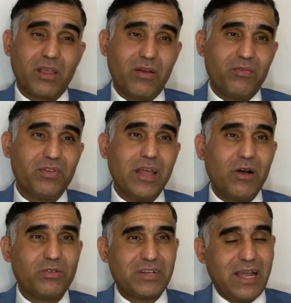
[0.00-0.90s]

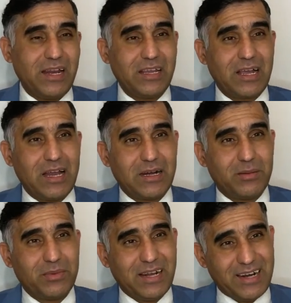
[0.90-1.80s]
without any kind of
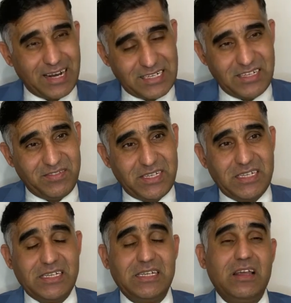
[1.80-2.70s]
the
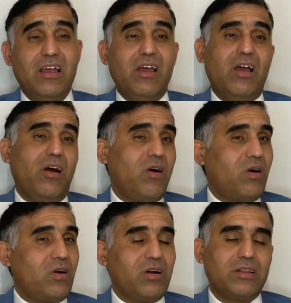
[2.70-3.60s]
negativity,
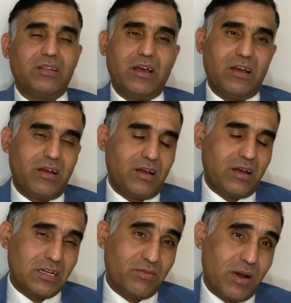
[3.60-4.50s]
or the
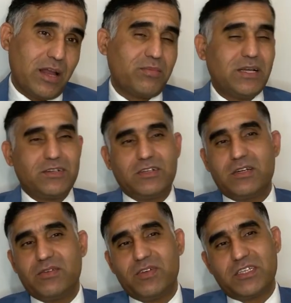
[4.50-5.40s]
environment
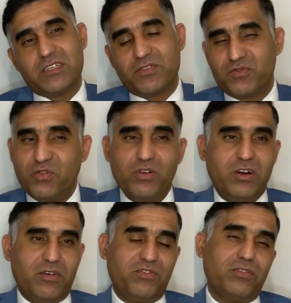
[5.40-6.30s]
which is full
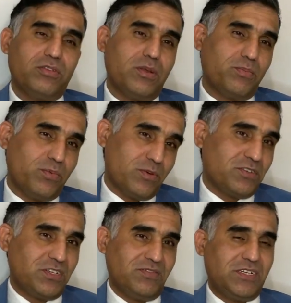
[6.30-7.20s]
of the
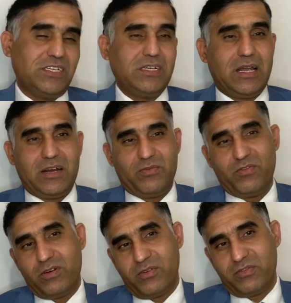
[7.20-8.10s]
positivity and
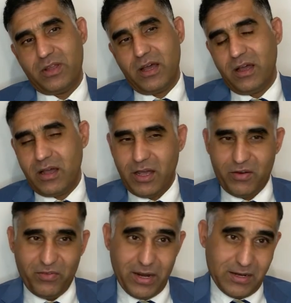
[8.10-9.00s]
full of the her
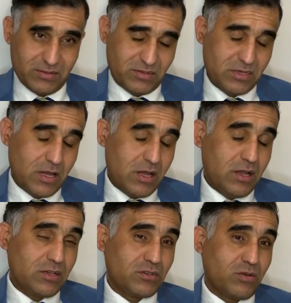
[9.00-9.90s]
values.
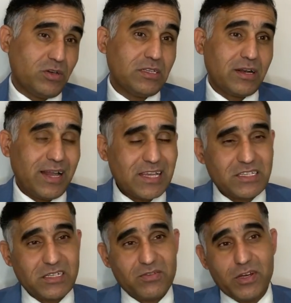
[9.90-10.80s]
So in the next
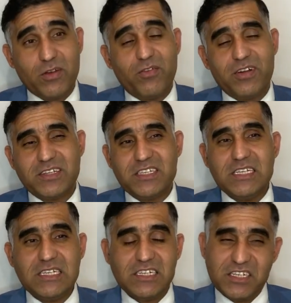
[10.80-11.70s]
video we'll see in
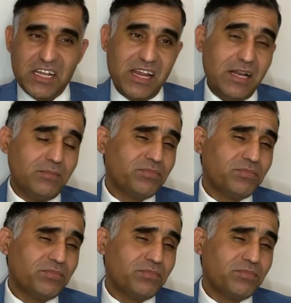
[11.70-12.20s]
detail